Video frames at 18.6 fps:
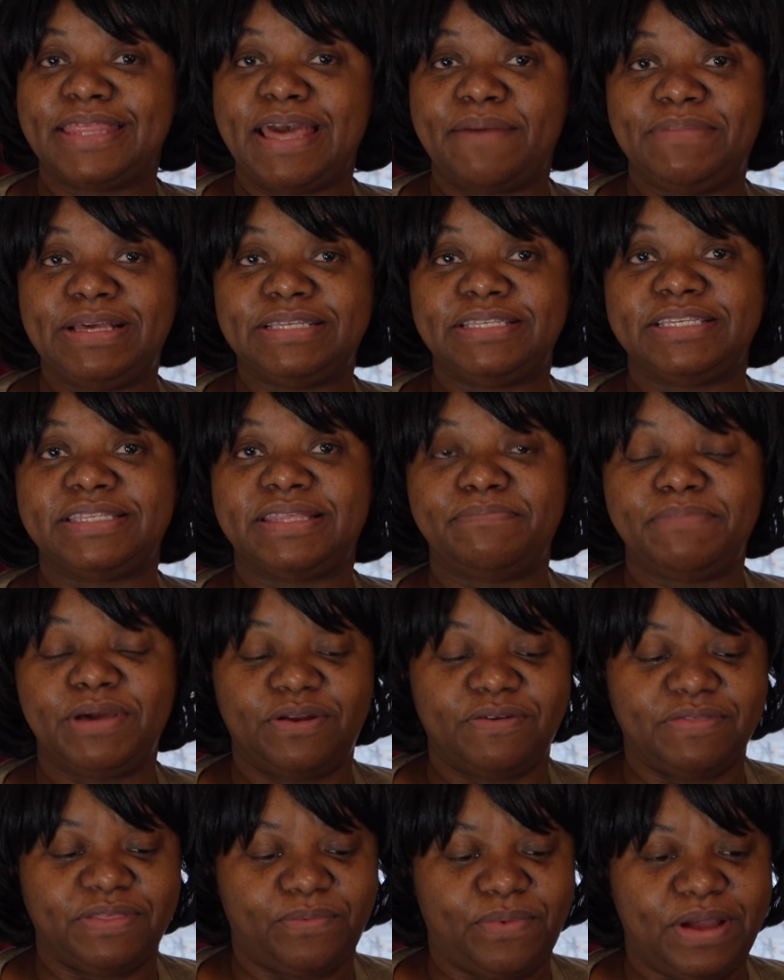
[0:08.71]
That means it's the
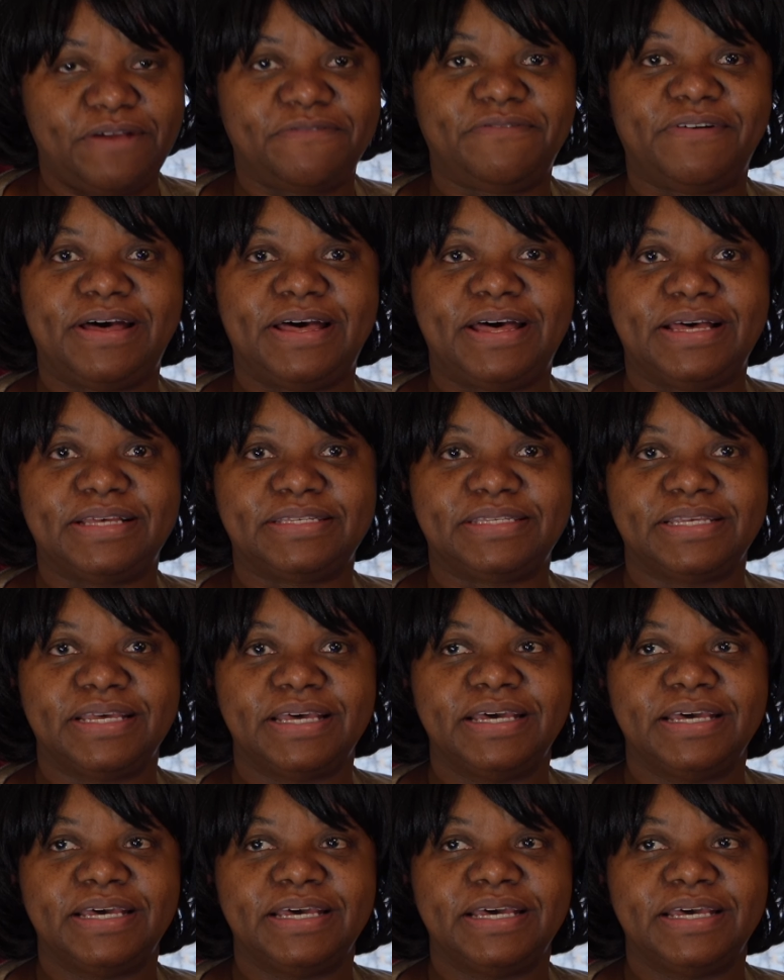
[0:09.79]
middle of the week for us.